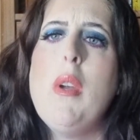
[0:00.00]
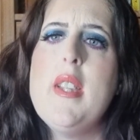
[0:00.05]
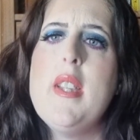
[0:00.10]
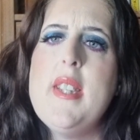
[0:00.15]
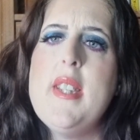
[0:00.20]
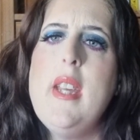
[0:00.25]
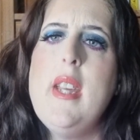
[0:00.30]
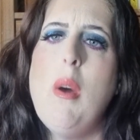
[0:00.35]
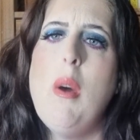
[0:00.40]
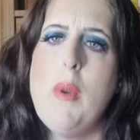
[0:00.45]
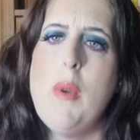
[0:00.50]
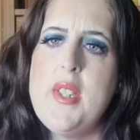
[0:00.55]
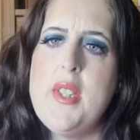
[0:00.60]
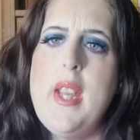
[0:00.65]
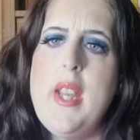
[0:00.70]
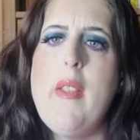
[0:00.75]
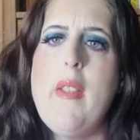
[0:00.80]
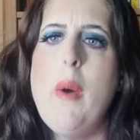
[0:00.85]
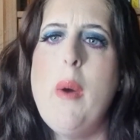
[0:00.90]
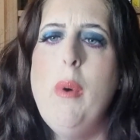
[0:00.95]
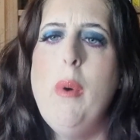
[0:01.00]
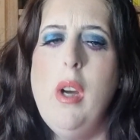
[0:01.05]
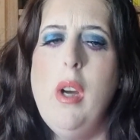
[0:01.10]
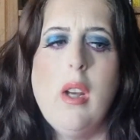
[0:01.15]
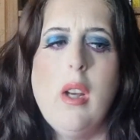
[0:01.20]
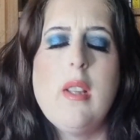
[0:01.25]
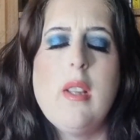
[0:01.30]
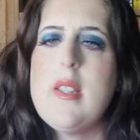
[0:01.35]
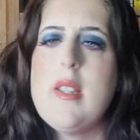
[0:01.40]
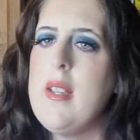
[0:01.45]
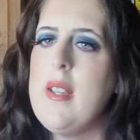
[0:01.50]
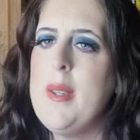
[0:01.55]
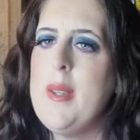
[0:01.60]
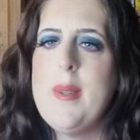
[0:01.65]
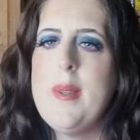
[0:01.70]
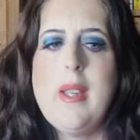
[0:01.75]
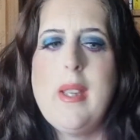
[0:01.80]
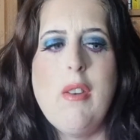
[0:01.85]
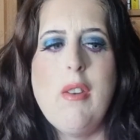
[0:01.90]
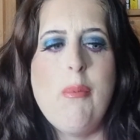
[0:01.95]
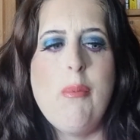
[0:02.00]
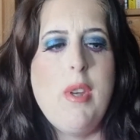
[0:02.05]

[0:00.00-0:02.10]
I want to see how that works,